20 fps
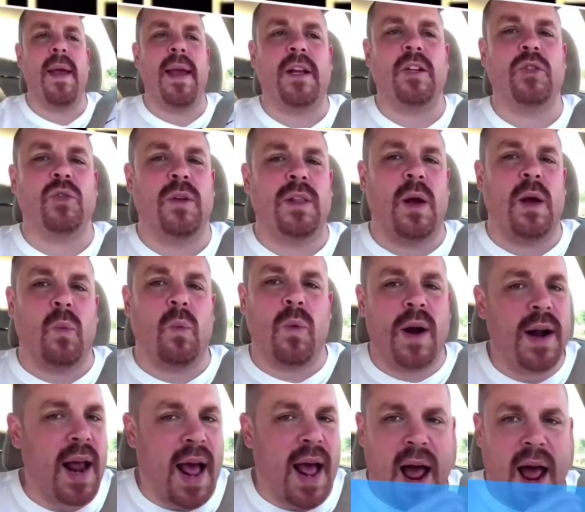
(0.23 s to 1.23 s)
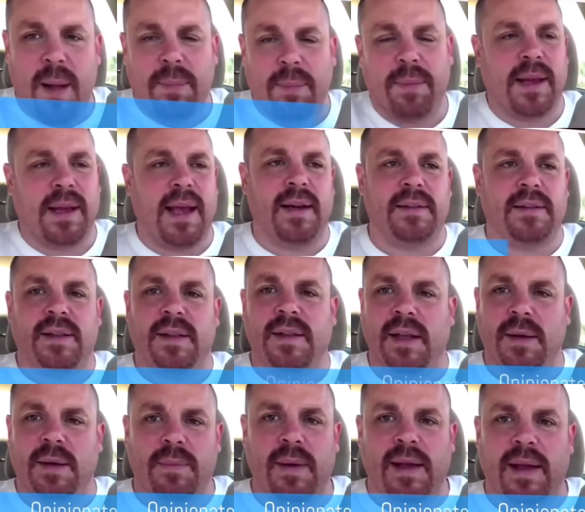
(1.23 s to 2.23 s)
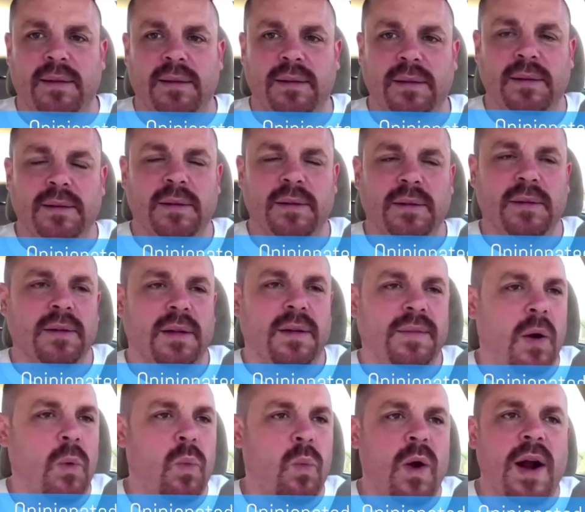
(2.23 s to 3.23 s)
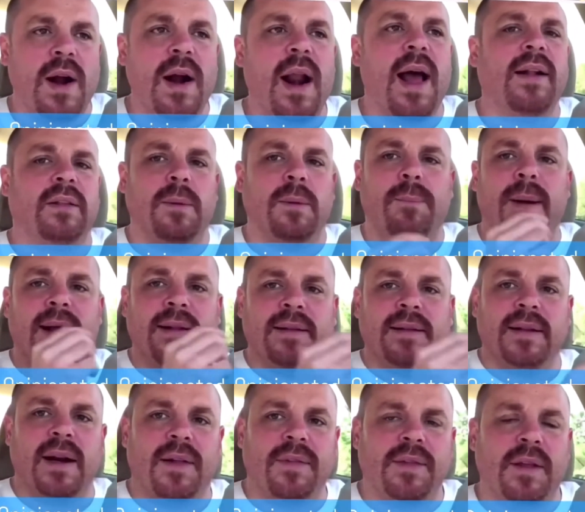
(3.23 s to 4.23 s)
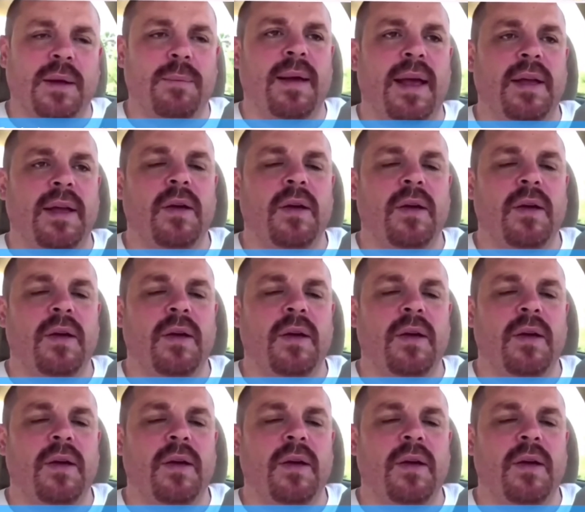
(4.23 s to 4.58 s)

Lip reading: we're making sure that we're not obligated to the inmate, that we're not dependent on the